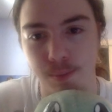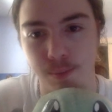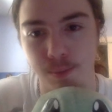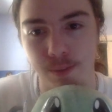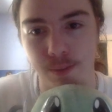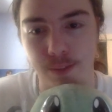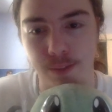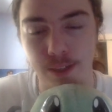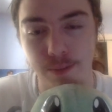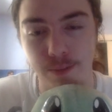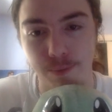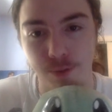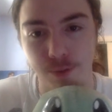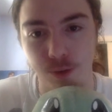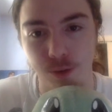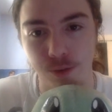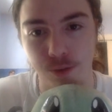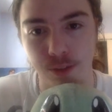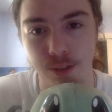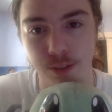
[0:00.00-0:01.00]
I've had him for
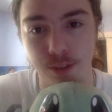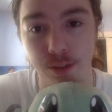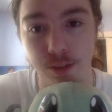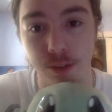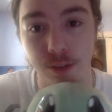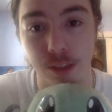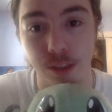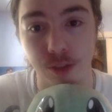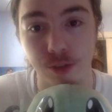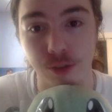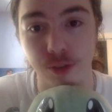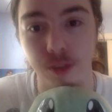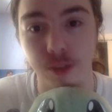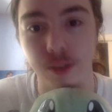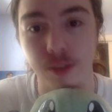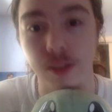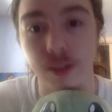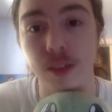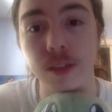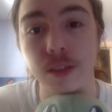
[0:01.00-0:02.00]
over 10 years actually,
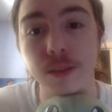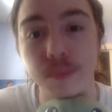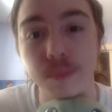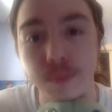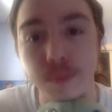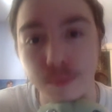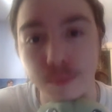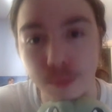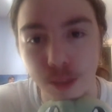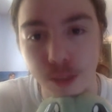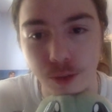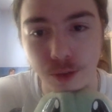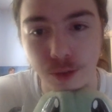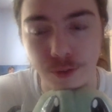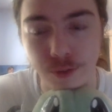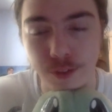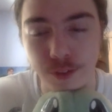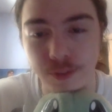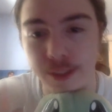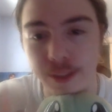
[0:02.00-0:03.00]
close to
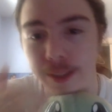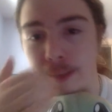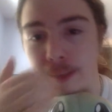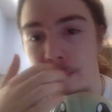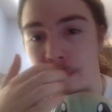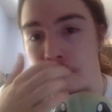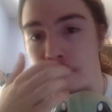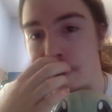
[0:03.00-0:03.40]
15.